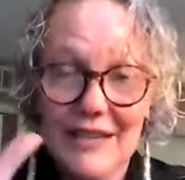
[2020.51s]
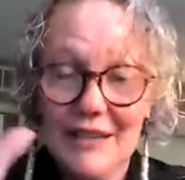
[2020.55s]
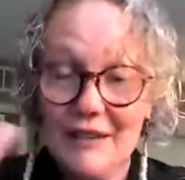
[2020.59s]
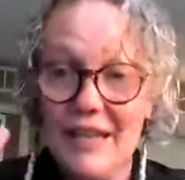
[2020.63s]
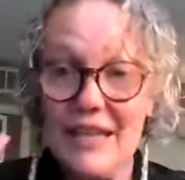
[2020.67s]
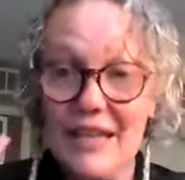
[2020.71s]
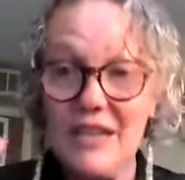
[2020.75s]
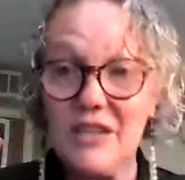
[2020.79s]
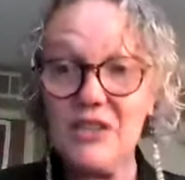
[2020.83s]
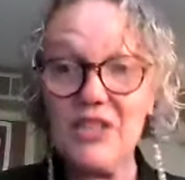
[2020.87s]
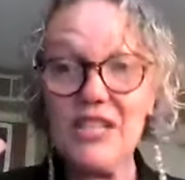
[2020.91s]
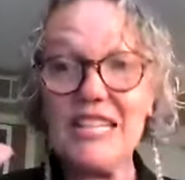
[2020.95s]

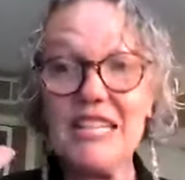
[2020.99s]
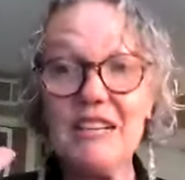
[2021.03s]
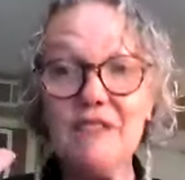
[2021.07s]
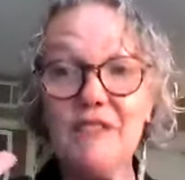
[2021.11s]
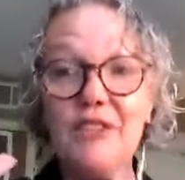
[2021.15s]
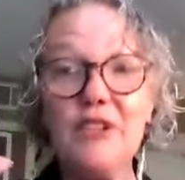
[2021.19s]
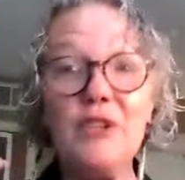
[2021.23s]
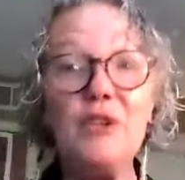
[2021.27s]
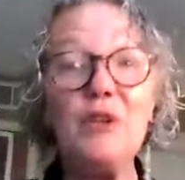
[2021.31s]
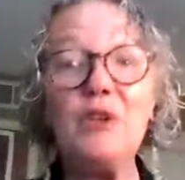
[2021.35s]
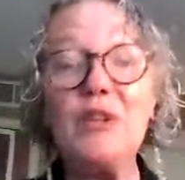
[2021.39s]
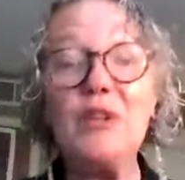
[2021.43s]
Like think of
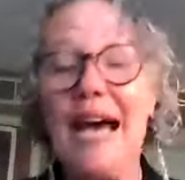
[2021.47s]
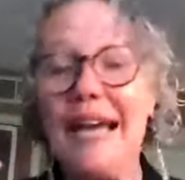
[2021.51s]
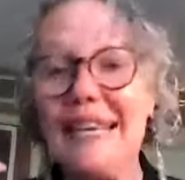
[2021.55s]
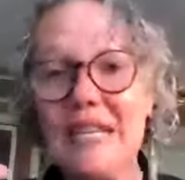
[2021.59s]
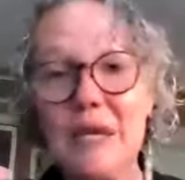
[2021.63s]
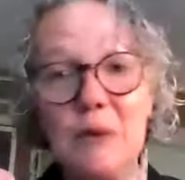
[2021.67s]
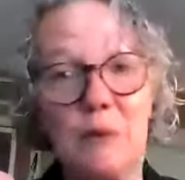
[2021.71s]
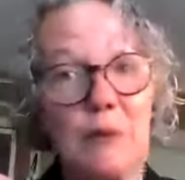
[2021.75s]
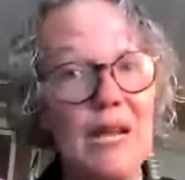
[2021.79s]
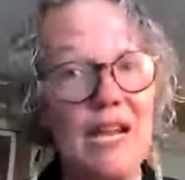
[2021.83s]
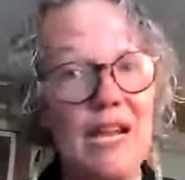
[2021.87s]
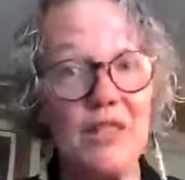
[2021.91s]
the
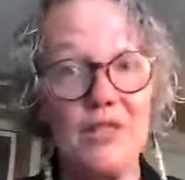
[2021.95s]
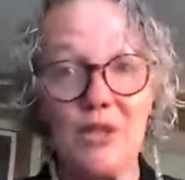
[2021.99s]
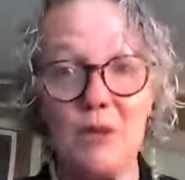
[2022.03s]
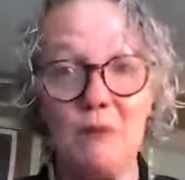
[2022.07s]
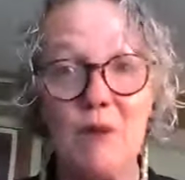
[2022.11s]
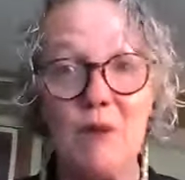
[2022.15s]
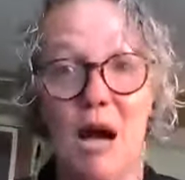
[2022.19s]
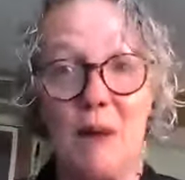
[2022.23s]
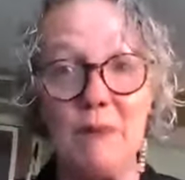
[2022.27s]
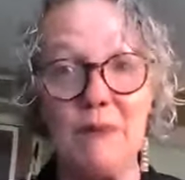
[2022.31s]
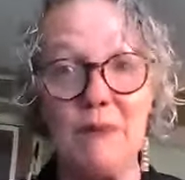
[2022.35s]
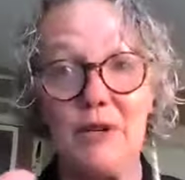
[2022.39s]
United Way
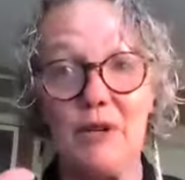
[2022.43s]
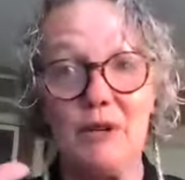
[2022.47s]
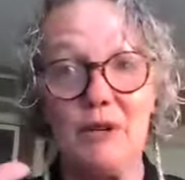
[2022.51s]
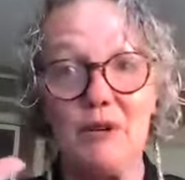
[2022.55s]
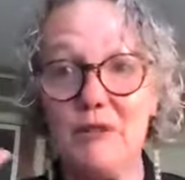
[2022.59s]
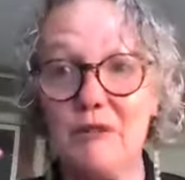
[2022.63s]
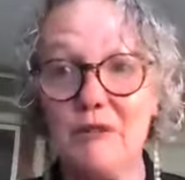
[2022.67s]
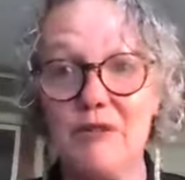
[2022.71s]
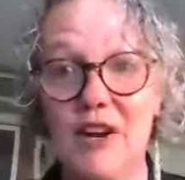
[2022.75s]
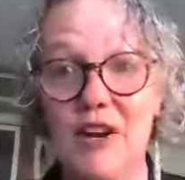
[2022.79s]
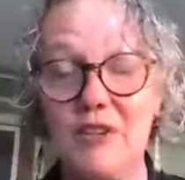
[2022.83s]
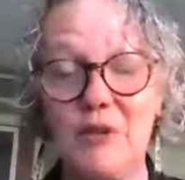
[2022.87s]

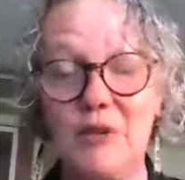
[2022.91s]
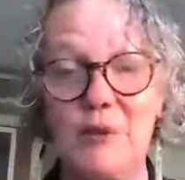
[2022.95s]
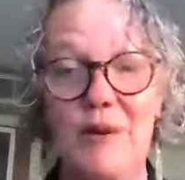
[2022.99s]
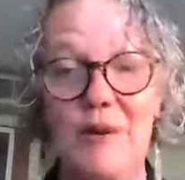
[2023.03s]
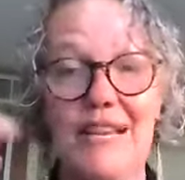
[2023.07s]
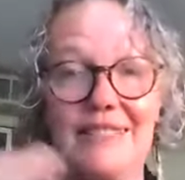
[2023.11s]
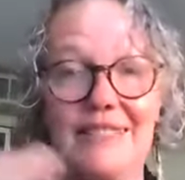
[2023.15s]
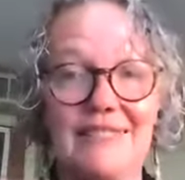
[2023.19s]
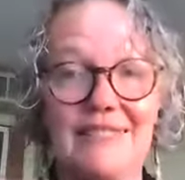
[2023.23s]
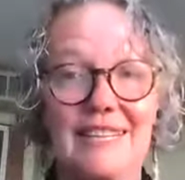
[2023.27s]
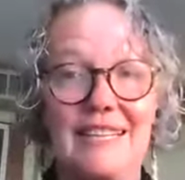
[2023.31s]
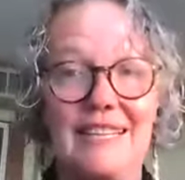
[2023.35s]
thermometer
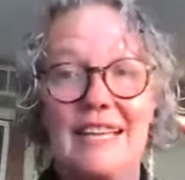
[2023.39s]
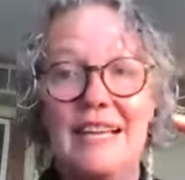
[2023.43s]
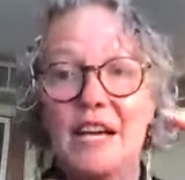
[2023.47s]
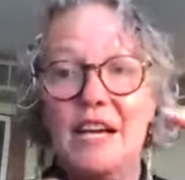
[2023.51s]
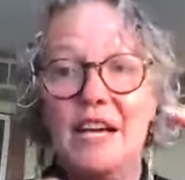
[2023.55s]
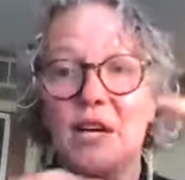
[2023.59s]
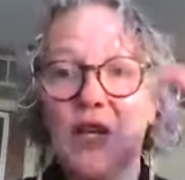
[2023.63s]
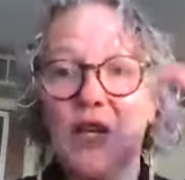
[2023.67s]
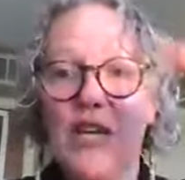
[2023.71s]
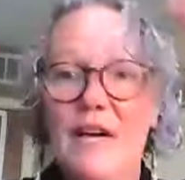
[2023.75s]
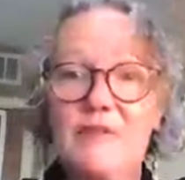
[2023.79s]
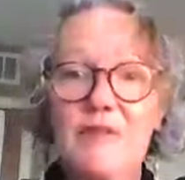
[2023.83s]
fundraising.
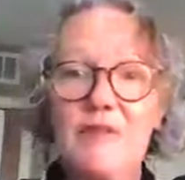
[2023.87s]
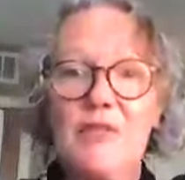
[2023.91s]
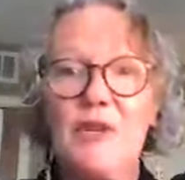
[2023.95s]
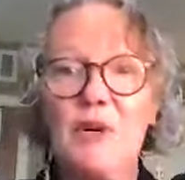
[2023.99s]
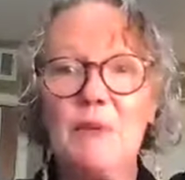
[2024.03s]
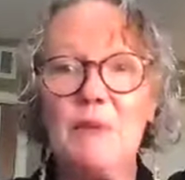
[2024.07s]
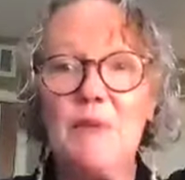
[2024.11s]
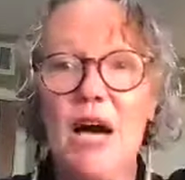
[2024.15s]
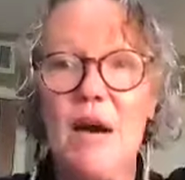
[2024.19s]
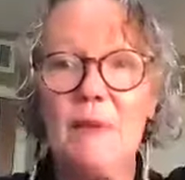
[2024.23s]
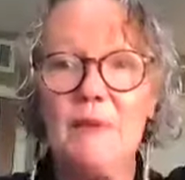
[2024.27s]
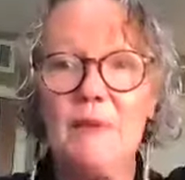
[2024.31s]
You have a
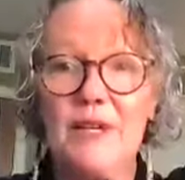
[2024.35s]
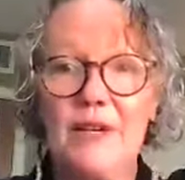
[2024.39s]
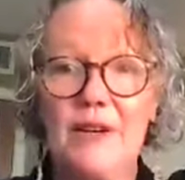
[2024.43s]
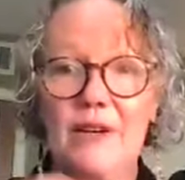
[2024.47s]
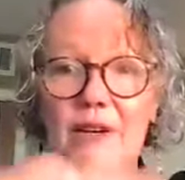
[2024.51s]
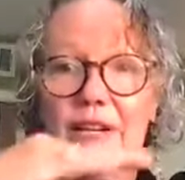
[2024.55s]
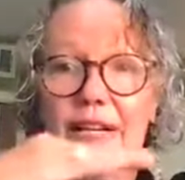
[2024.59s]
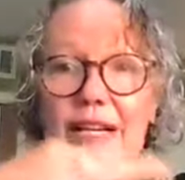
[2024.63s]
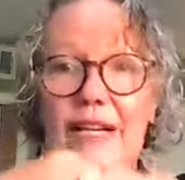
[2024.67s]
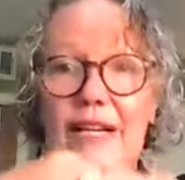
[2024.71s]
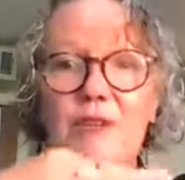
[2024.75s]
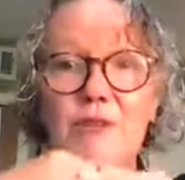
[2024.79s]

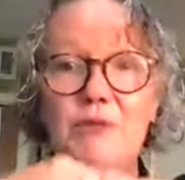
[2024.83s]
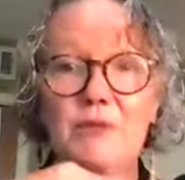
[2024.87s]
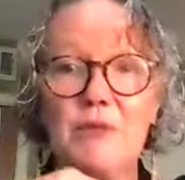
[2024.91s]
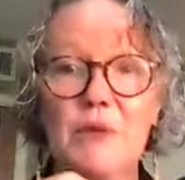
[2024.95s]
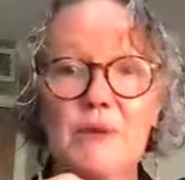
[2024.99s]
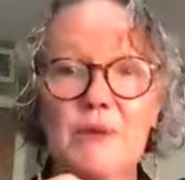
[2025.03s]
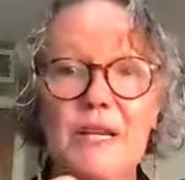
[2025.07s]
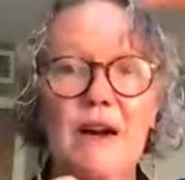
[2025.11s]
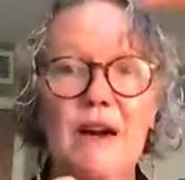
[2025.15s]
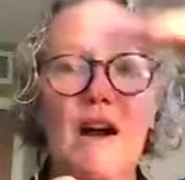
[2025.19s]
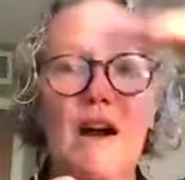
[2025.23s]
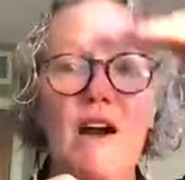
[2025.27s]
thermometer. Here's where
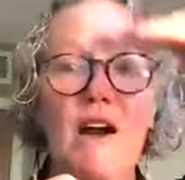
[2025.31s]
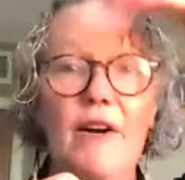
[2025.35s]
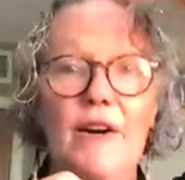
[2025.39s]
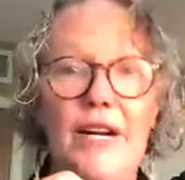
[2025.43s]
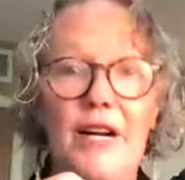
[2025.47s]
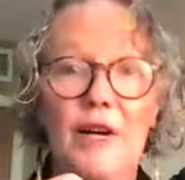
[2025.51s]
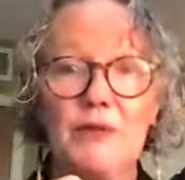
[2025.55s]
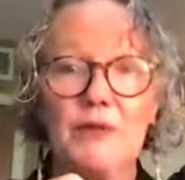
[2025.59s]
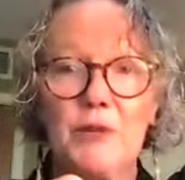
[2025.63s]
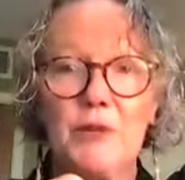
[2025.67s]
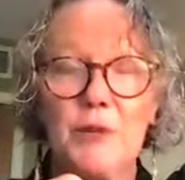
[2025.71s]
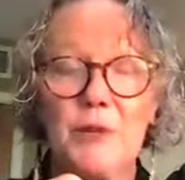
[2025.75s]
we are.
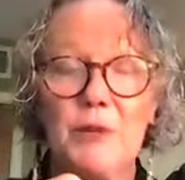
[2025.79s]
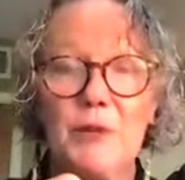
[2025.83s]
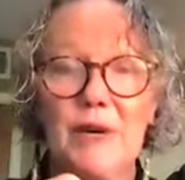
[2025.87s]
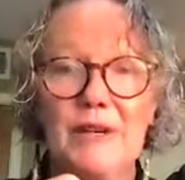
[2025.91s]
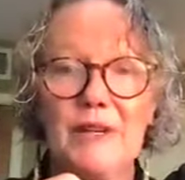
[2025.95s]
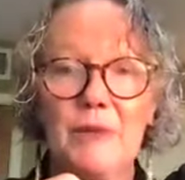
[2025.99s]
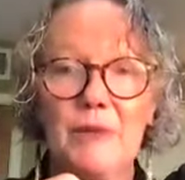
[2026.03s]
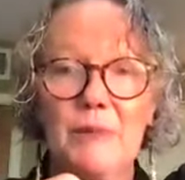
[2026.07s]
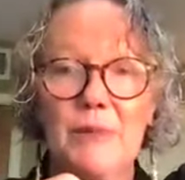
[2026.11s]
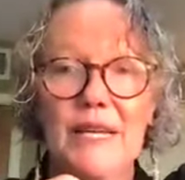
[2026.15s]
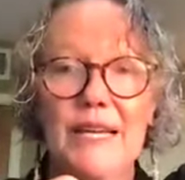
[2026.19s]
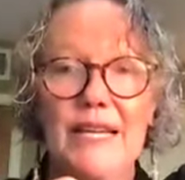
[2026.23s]
Here's where we
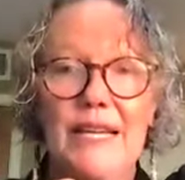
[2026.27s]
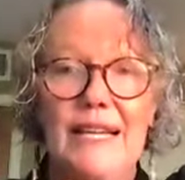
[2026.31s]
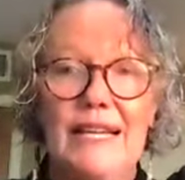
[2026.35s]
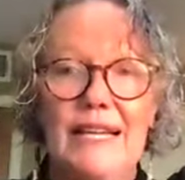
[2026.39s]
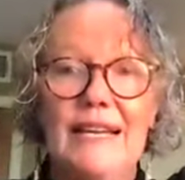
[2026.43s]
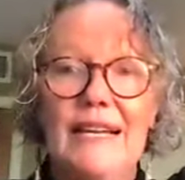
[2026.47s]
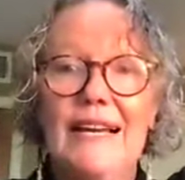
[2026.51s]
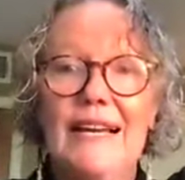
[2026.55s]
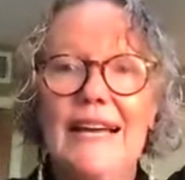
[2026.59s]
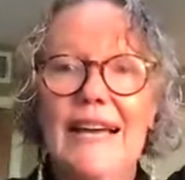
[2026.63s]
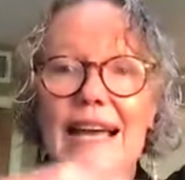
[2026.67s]
want to be.